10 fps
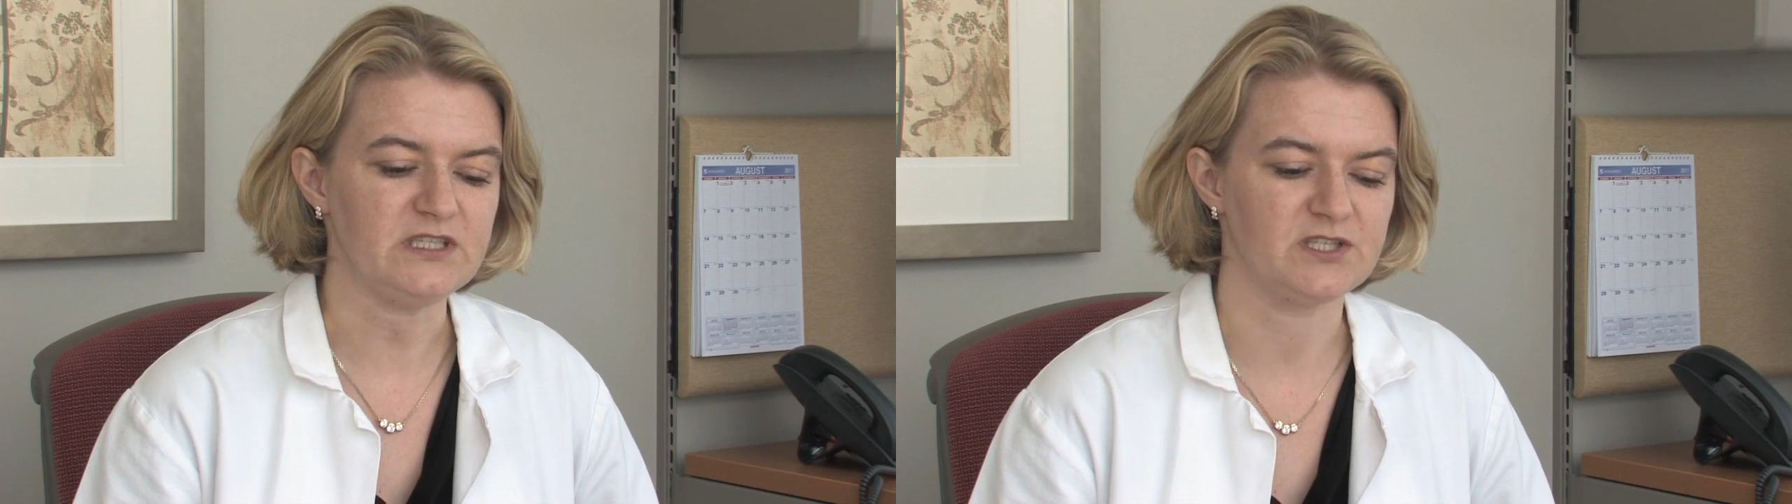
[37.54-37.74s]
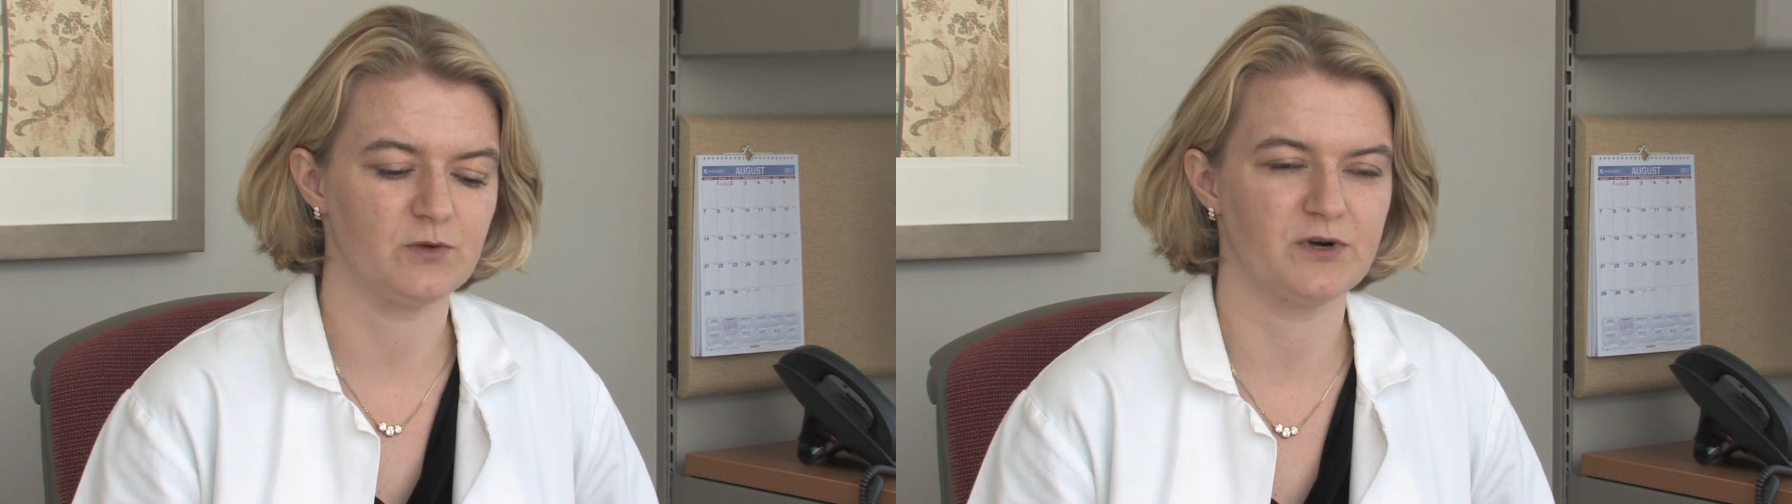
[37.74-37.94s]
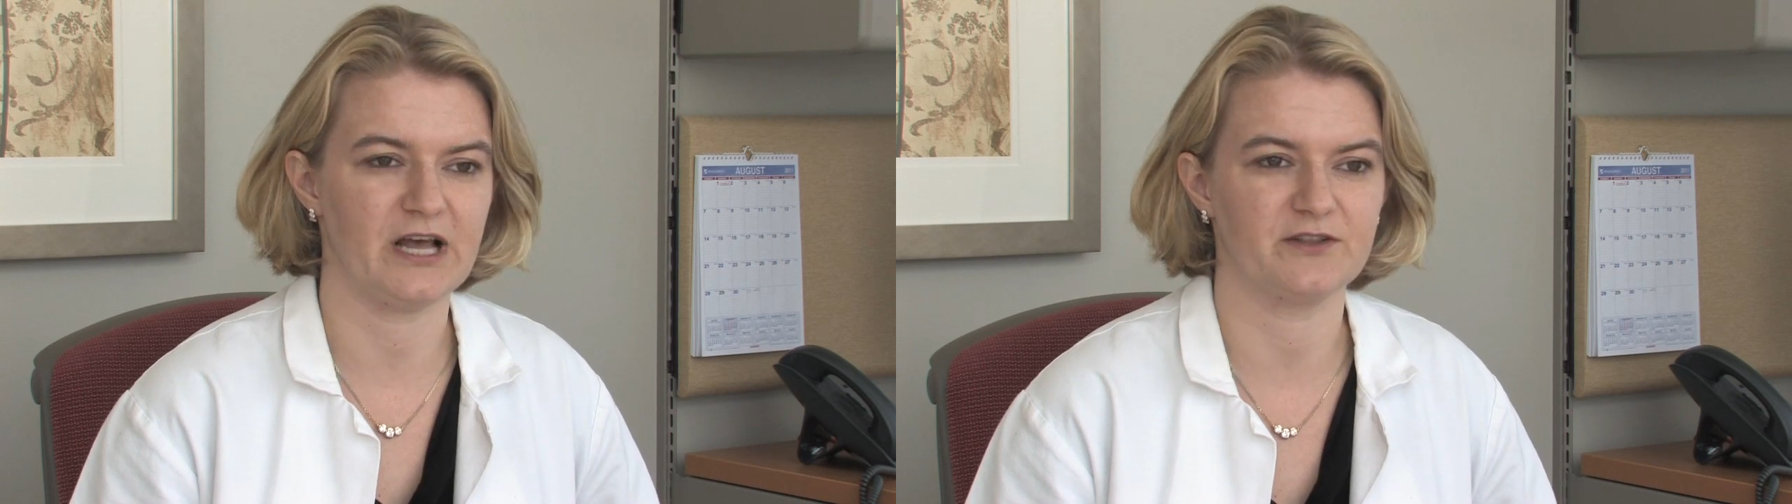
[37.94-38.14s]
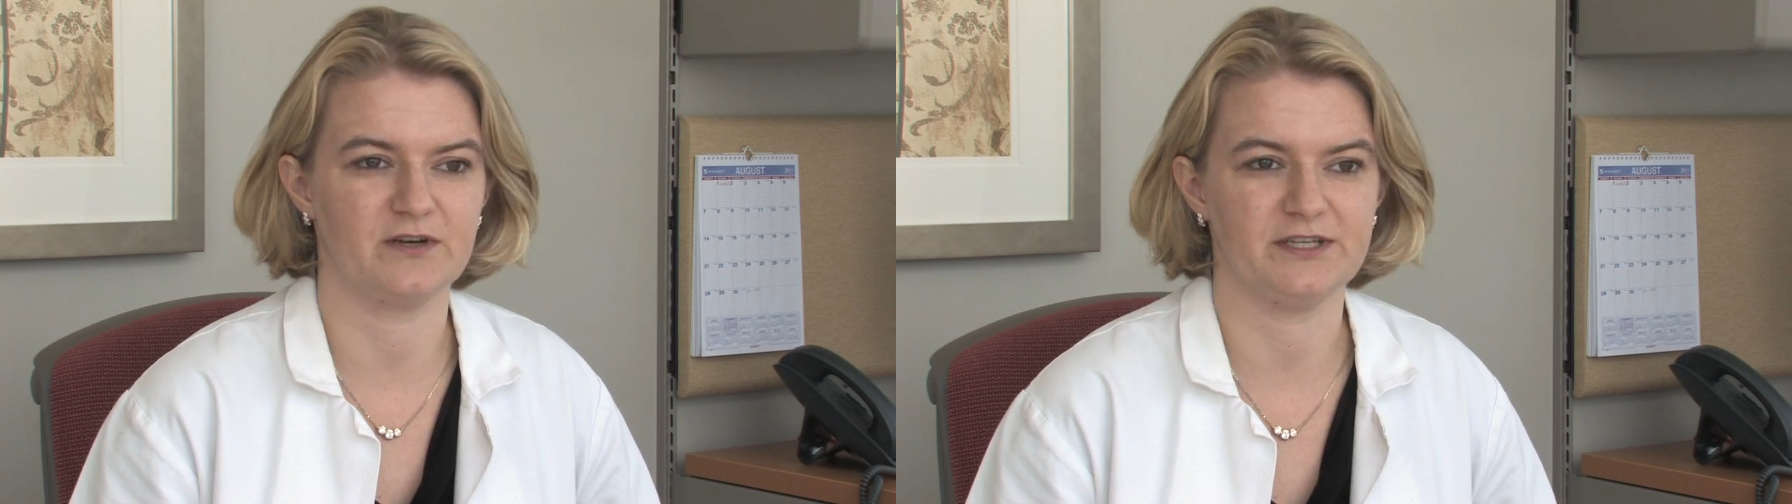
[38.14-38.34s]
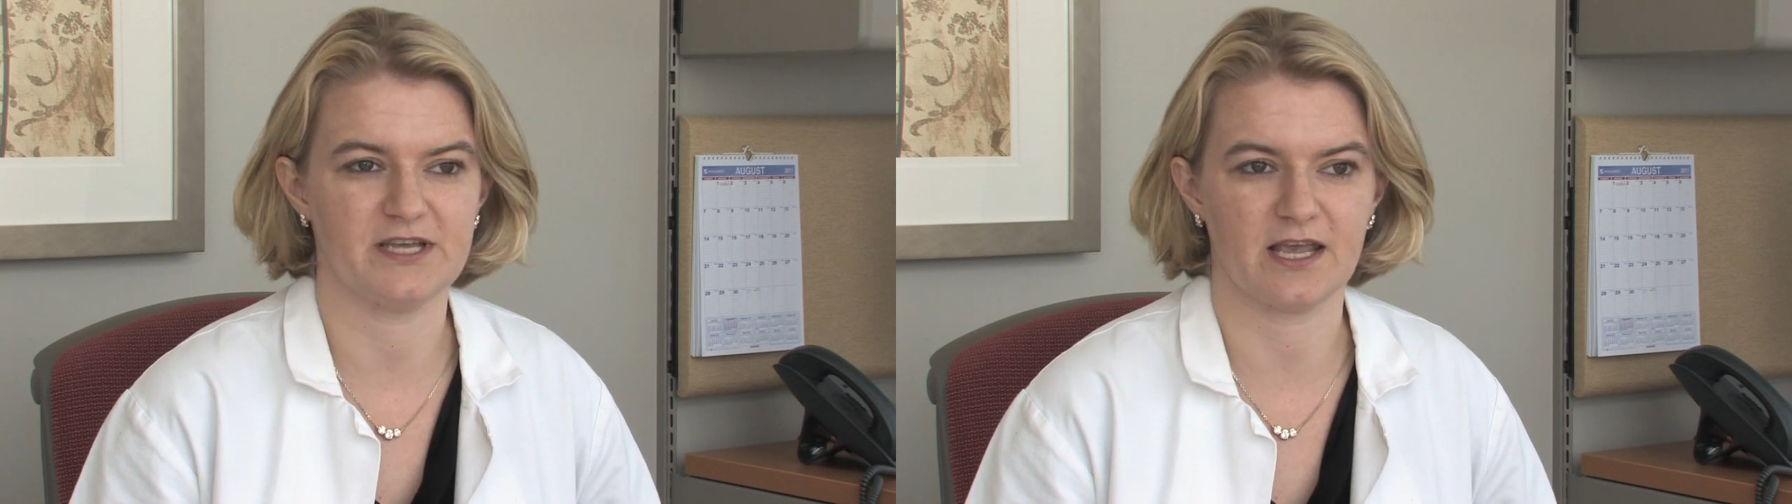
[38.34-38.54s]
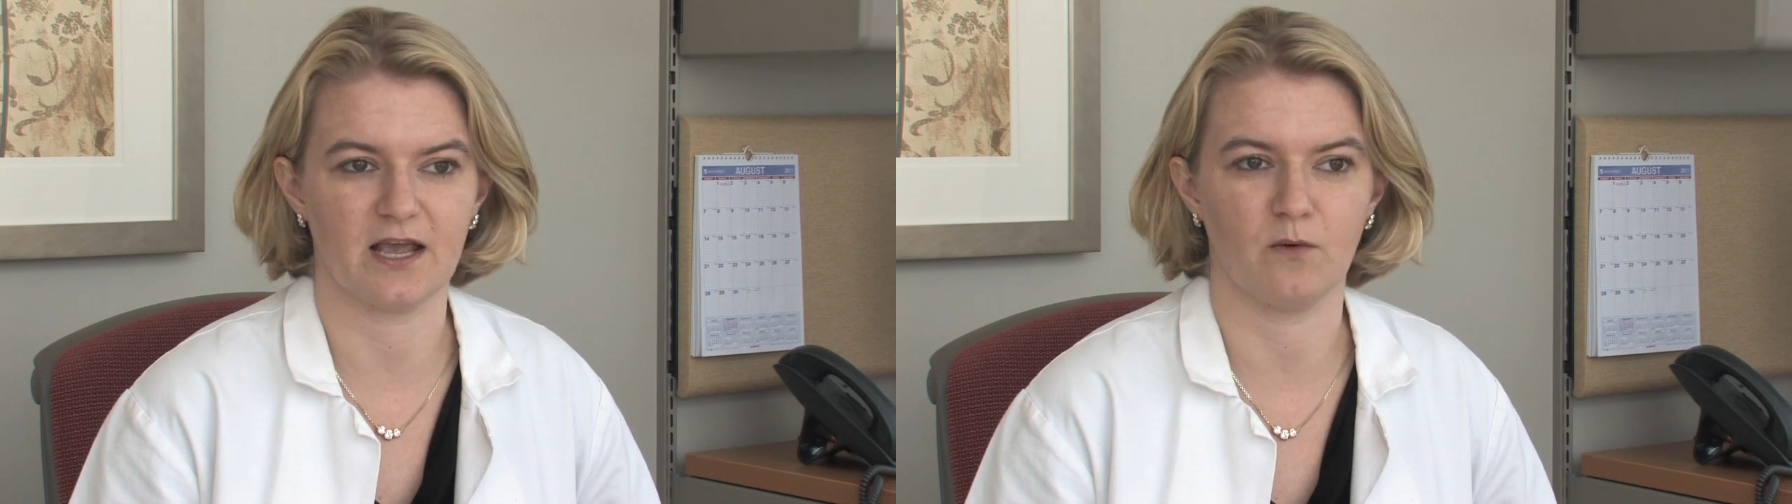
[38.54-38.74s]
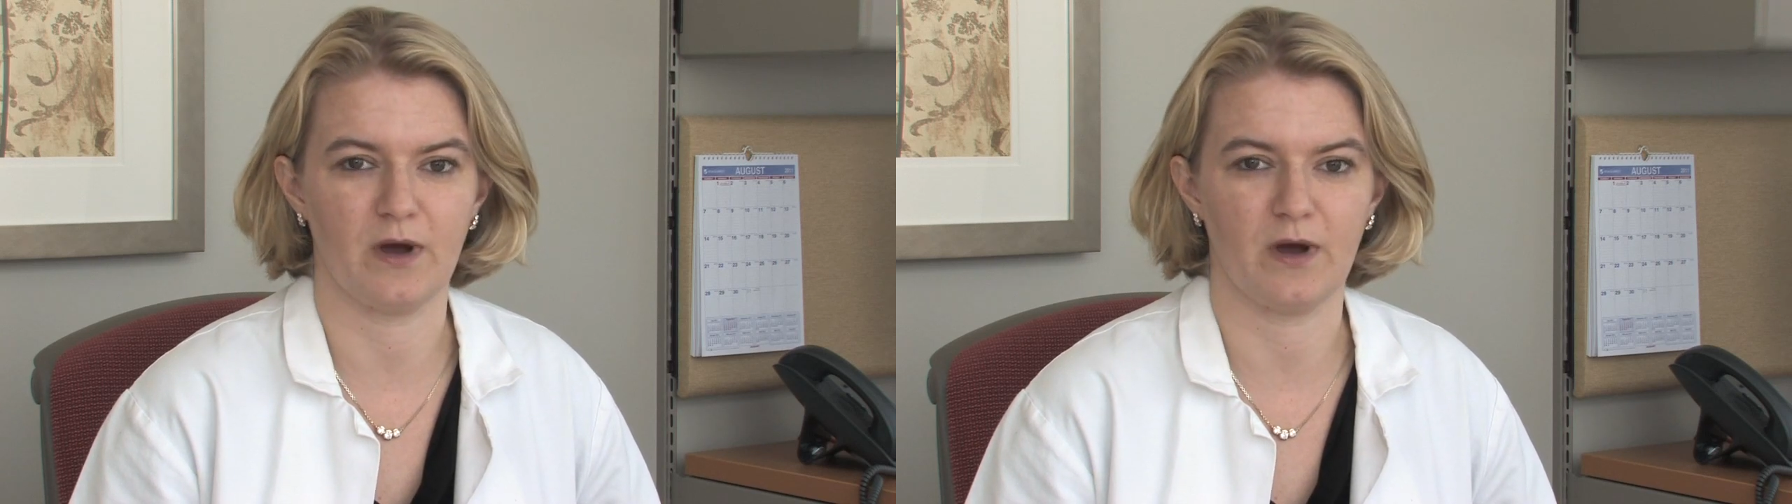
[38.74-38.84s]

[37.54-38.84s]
So we're not really taking